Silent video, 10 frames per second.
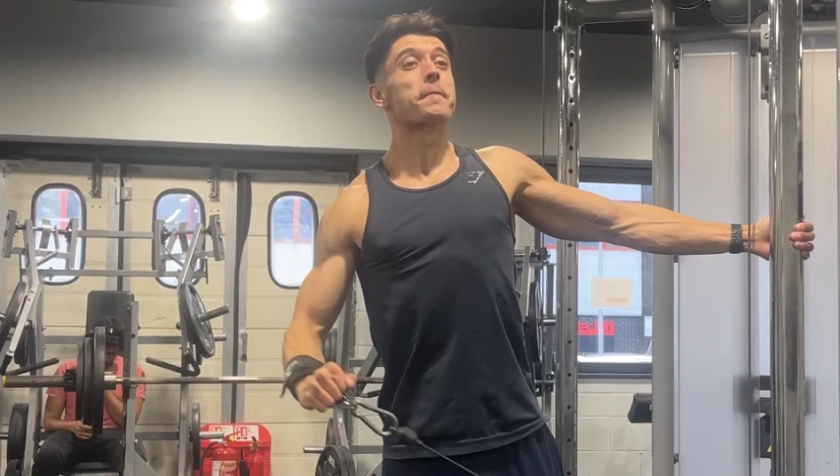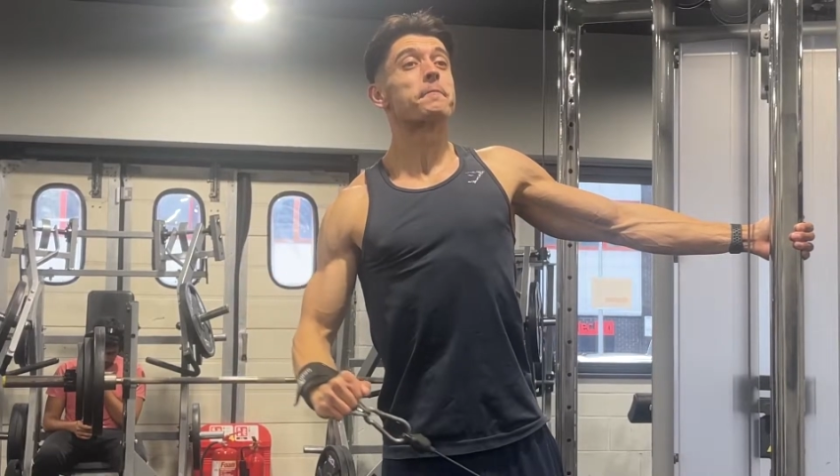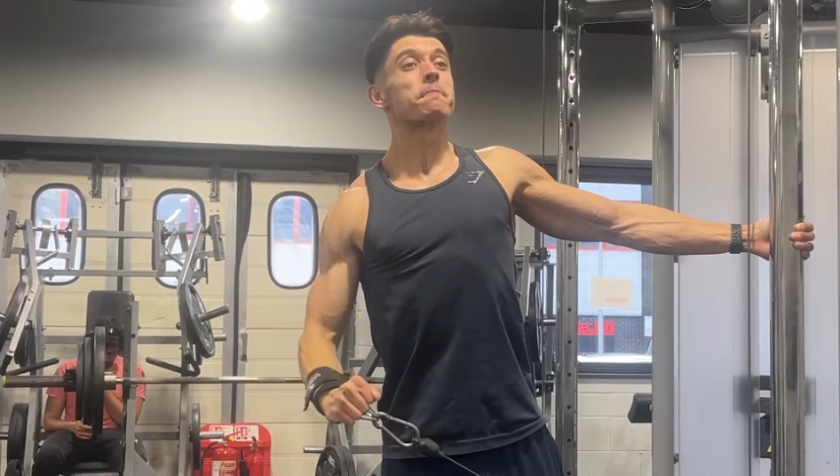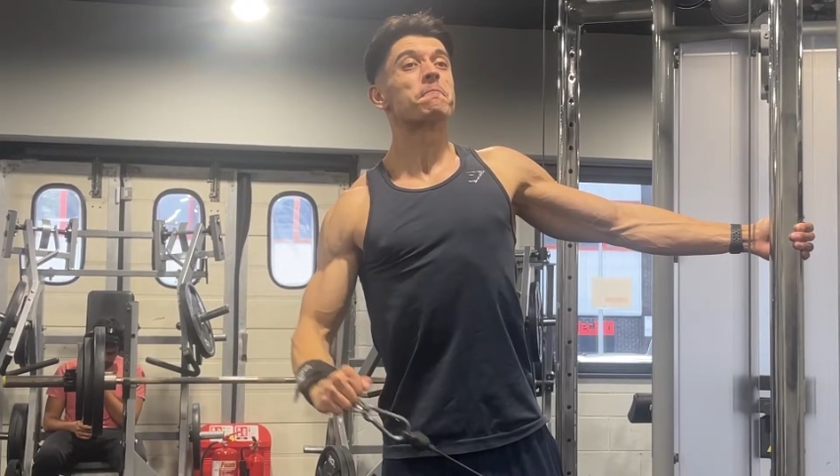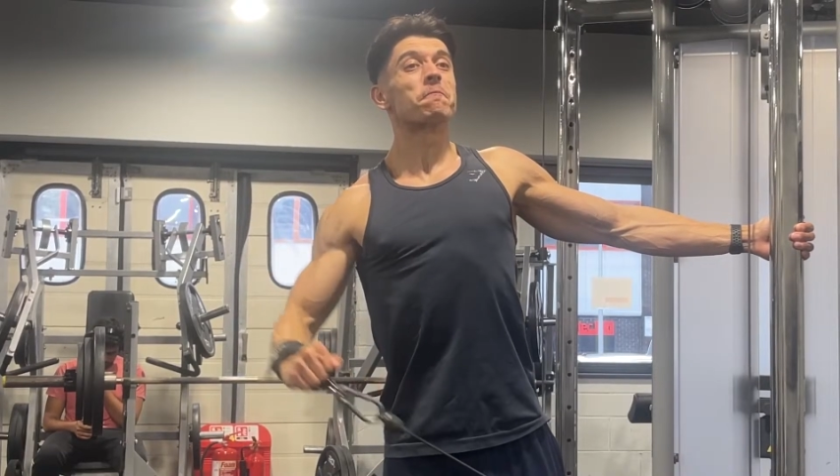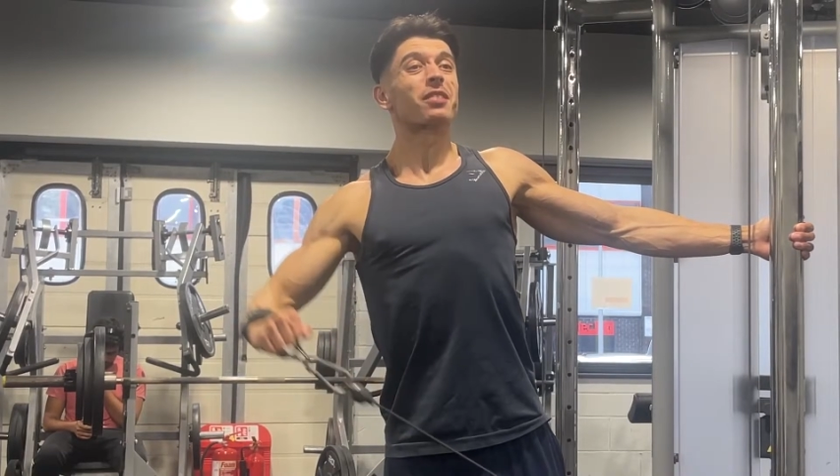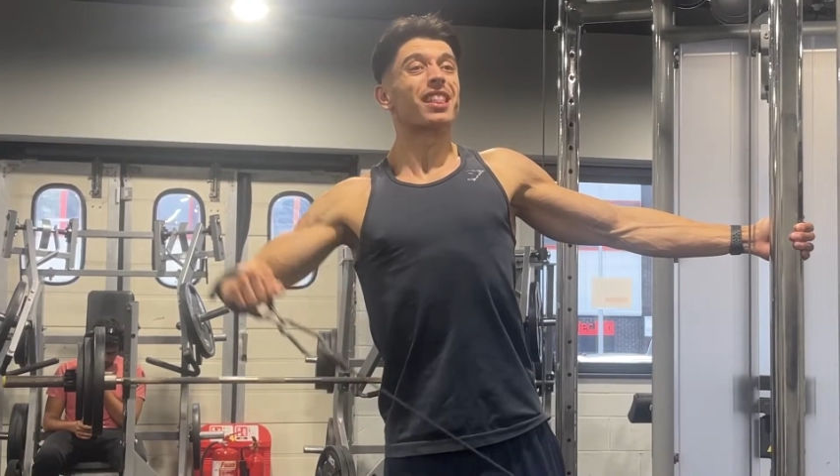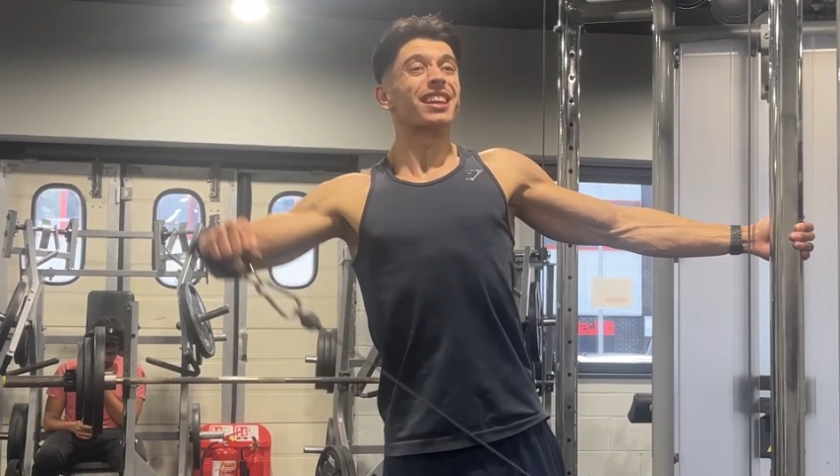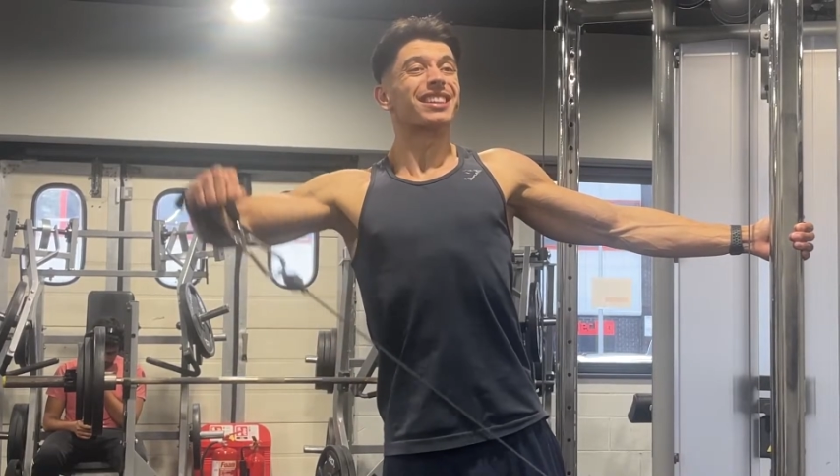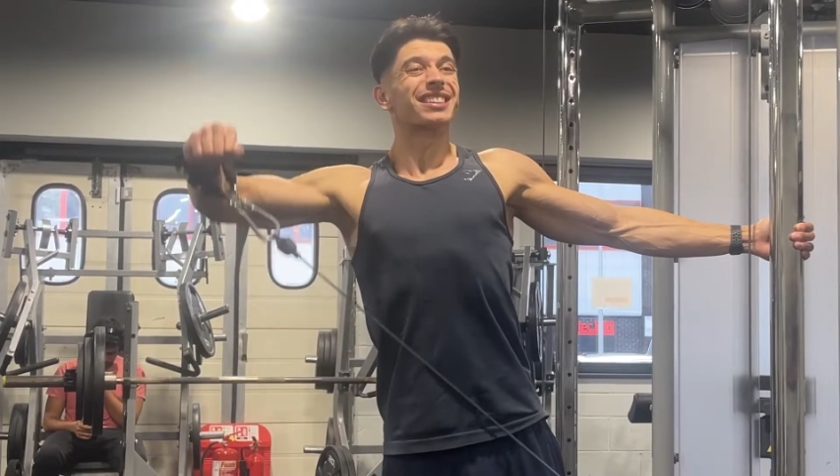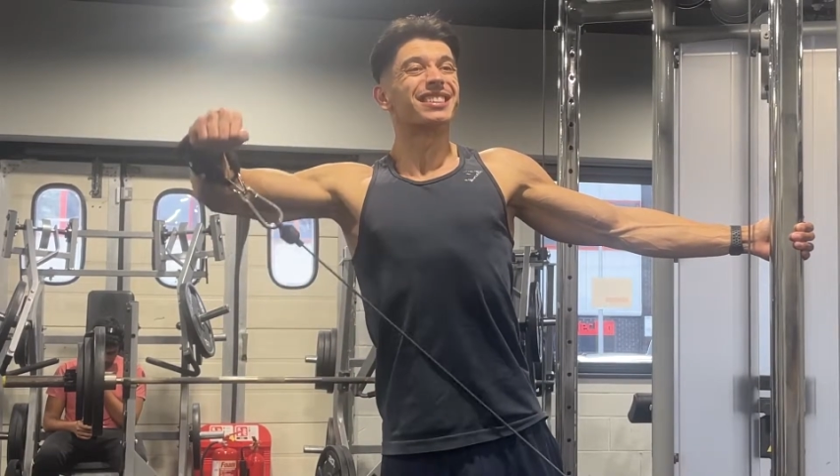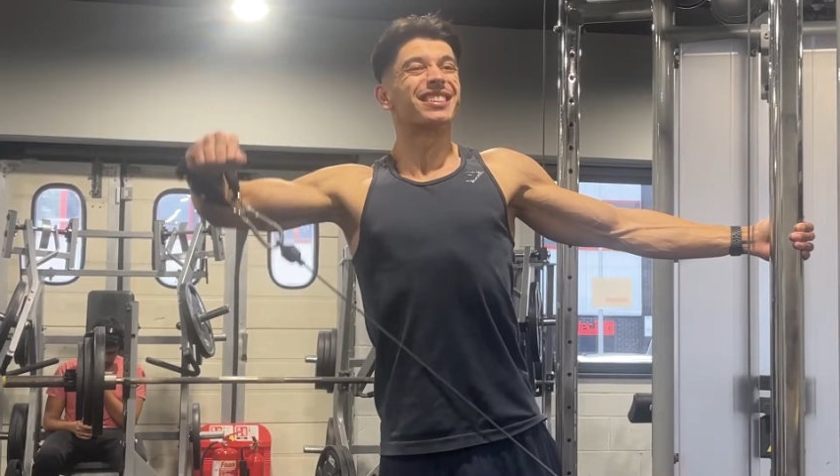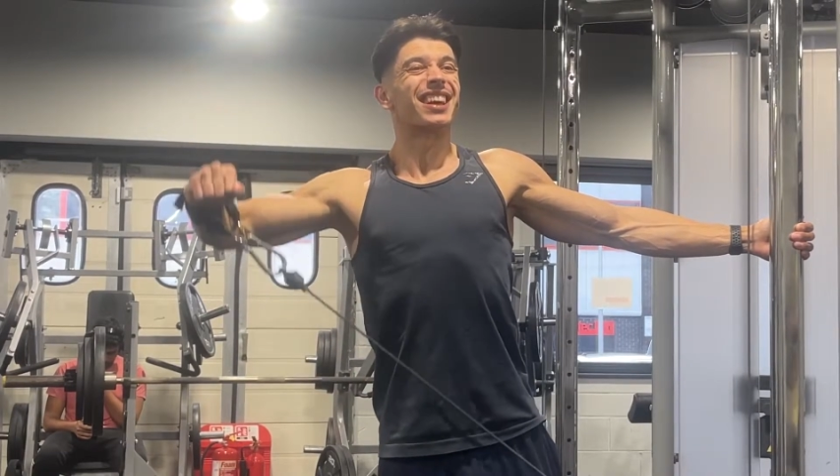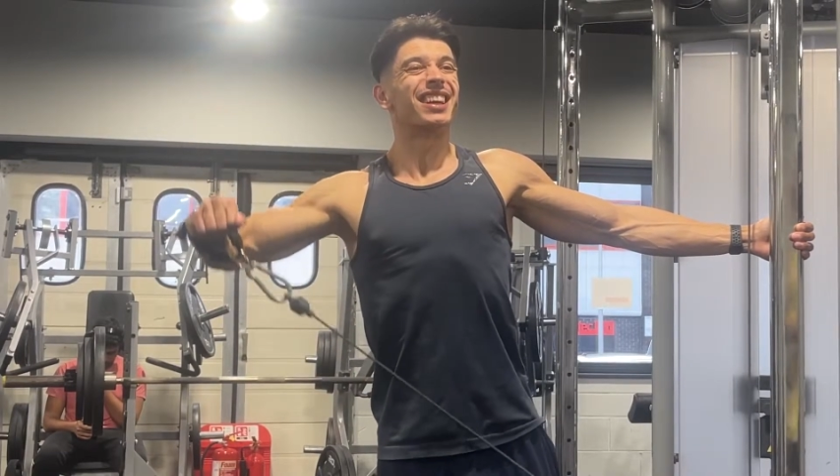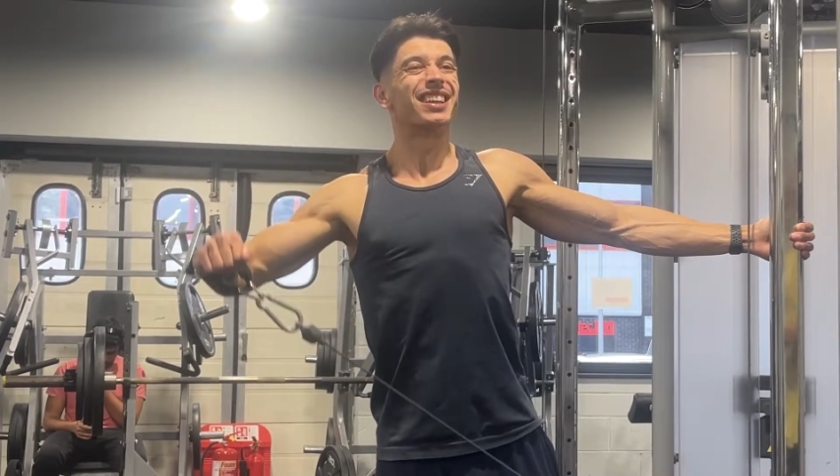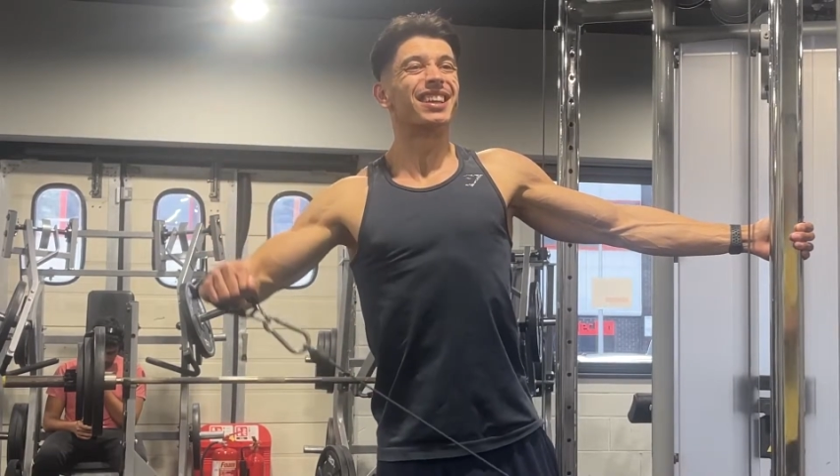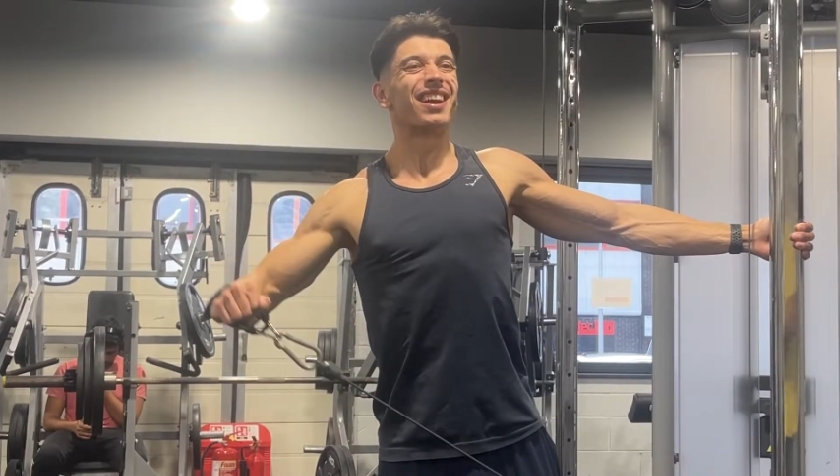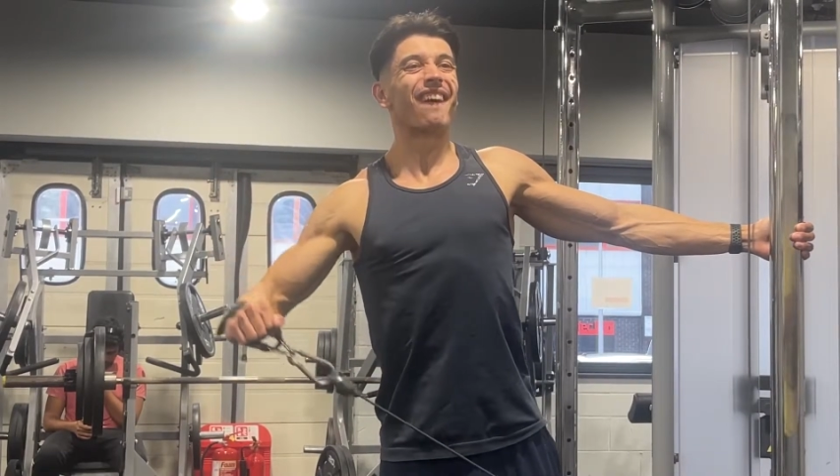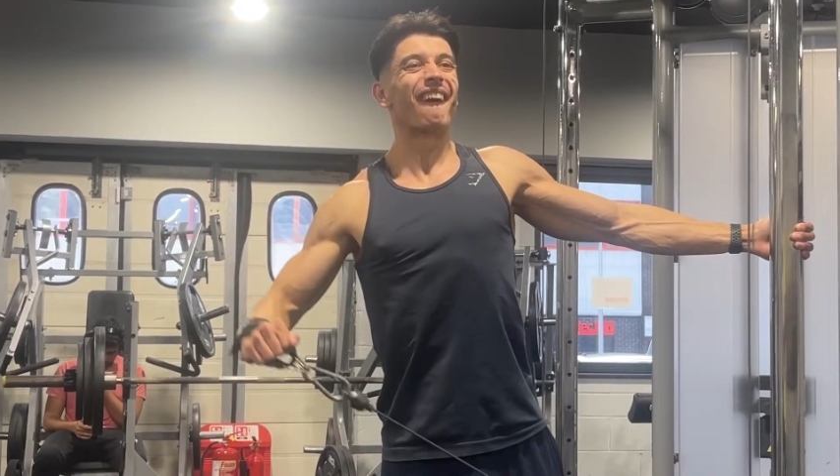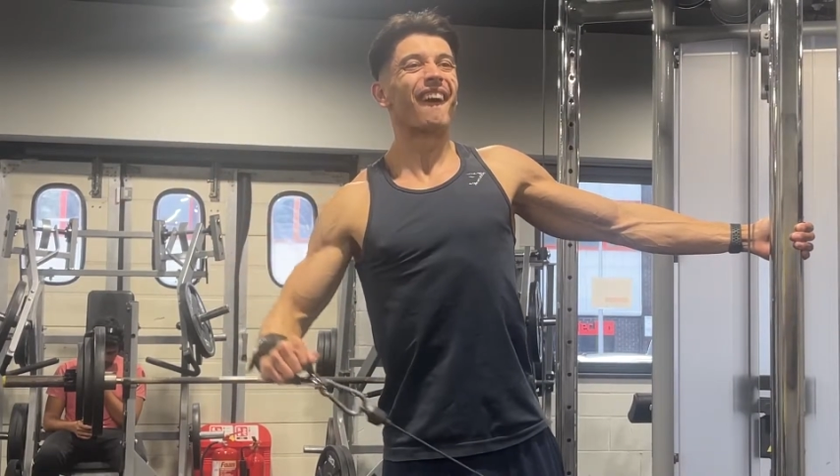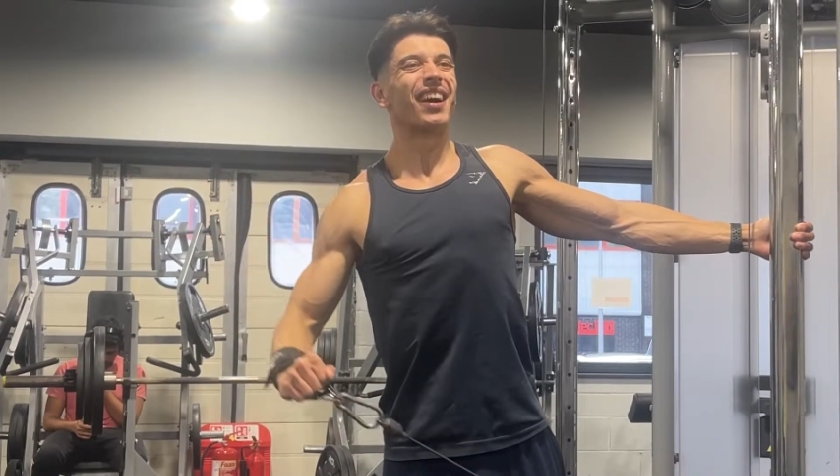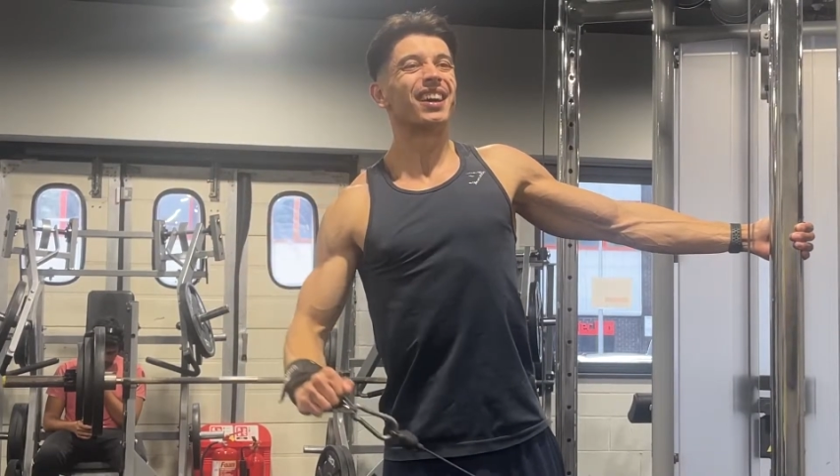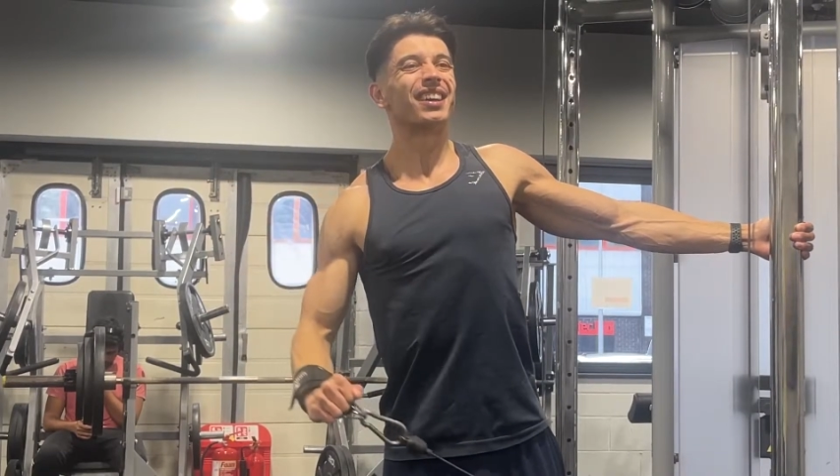Woo!